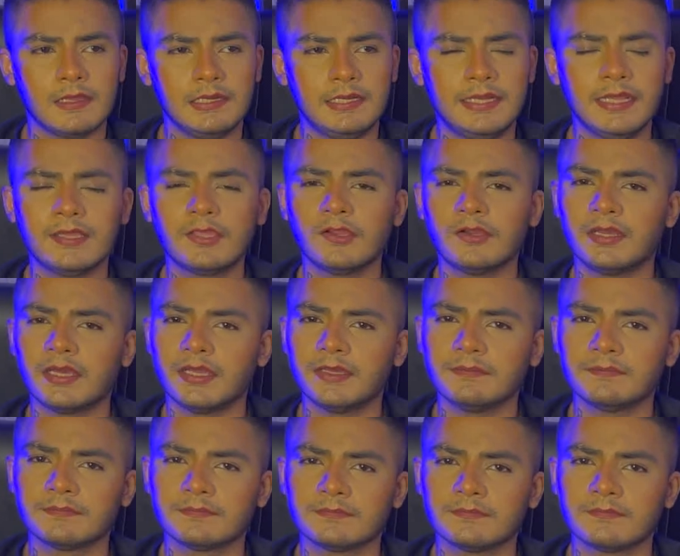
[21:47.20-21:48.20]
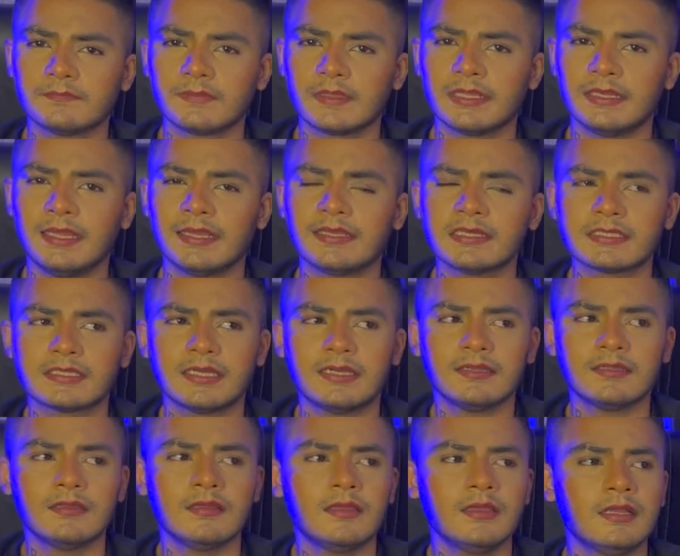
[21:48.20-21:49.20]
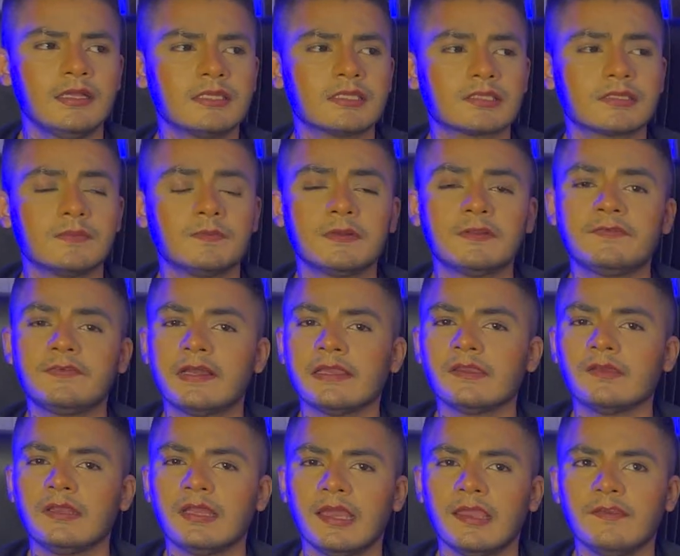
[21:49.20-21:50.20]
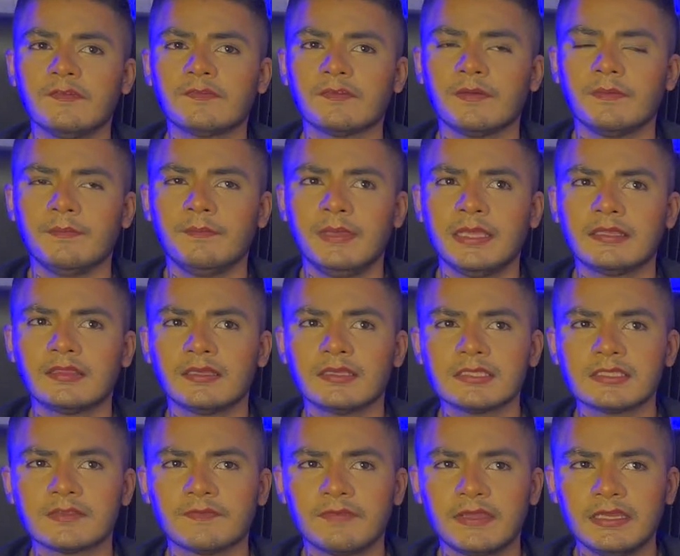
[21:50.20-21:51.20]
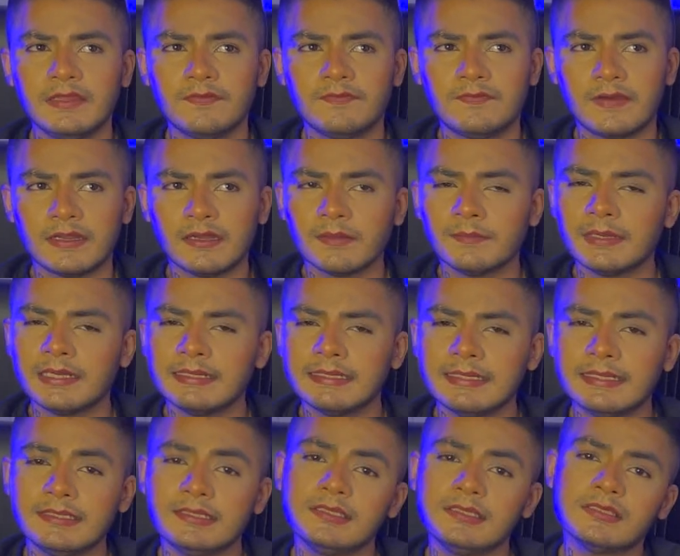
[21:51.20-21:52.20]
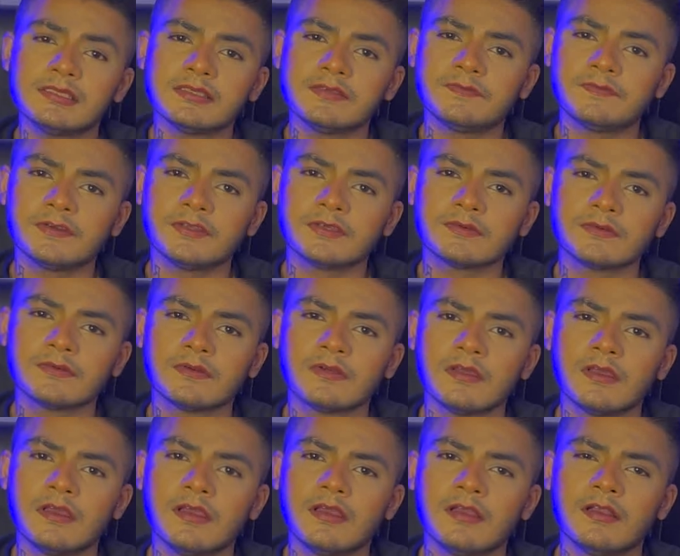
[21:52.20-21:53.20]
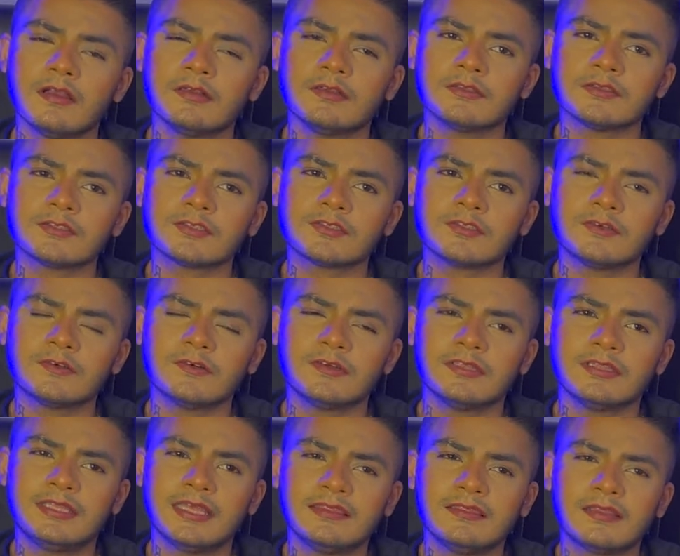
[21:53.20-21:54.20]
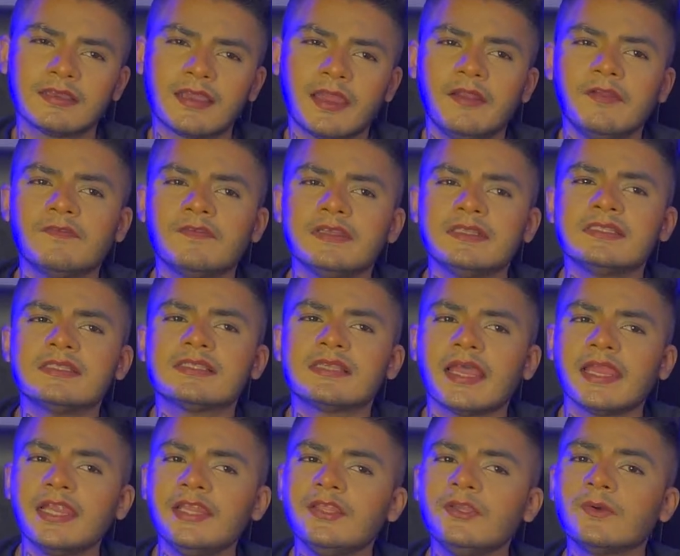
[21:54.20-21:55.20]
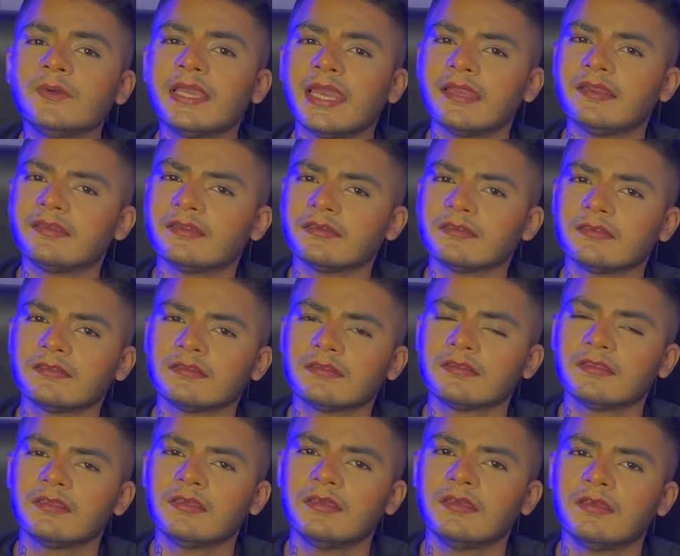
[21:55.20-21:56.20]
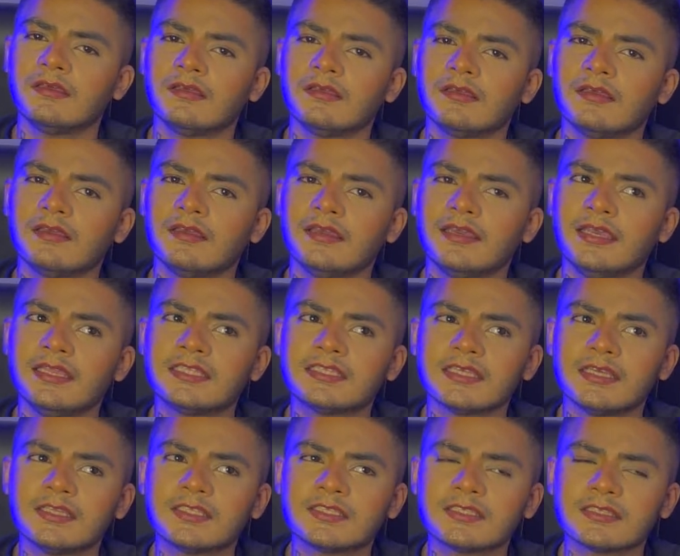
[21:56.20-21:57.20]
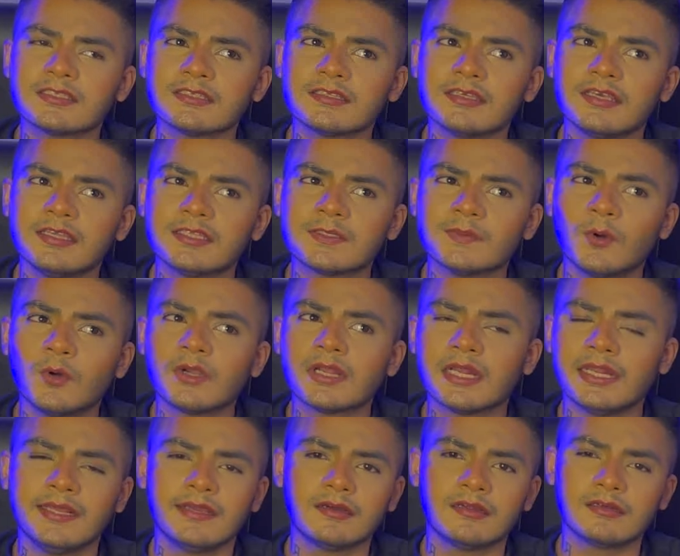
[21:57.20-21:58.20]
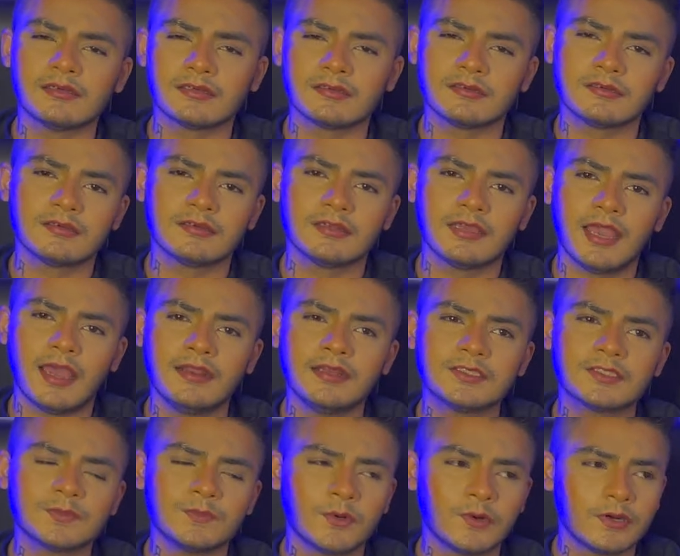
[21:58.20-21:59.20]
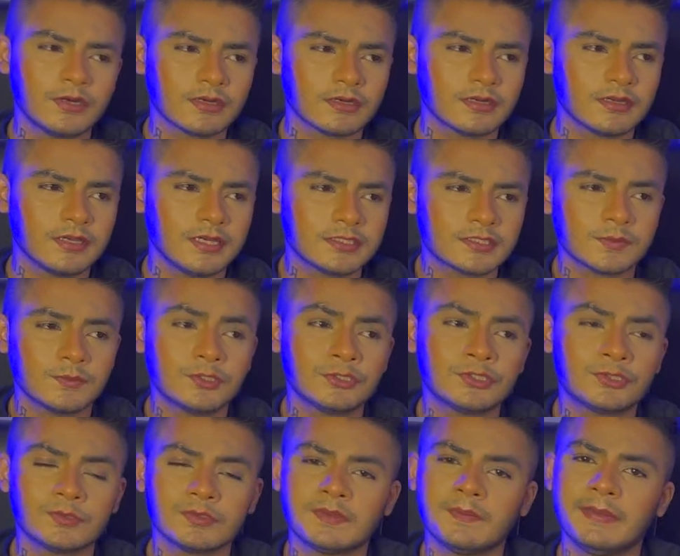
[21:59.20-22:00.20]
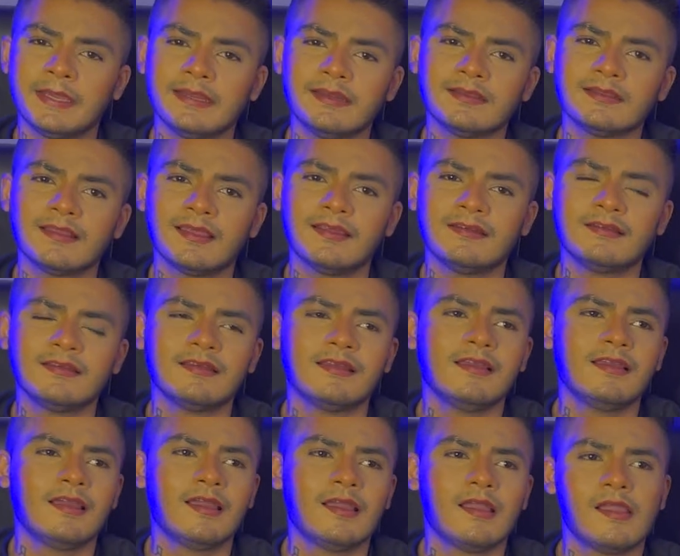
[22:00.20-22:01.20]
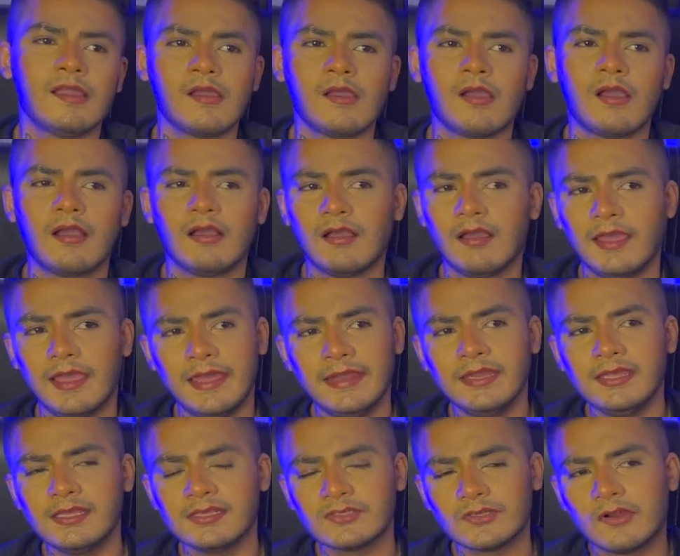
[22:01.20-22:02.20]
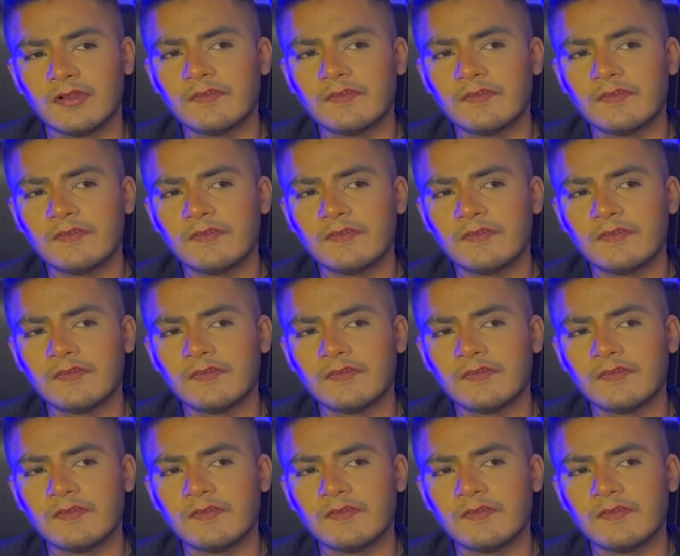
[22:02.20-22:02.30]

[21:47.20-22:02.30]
take your time. Like I said, simplify your life, make things very fundamentally easy for you. So then the kind of insight you get, it's more clear, and it's more truth bearing than any sort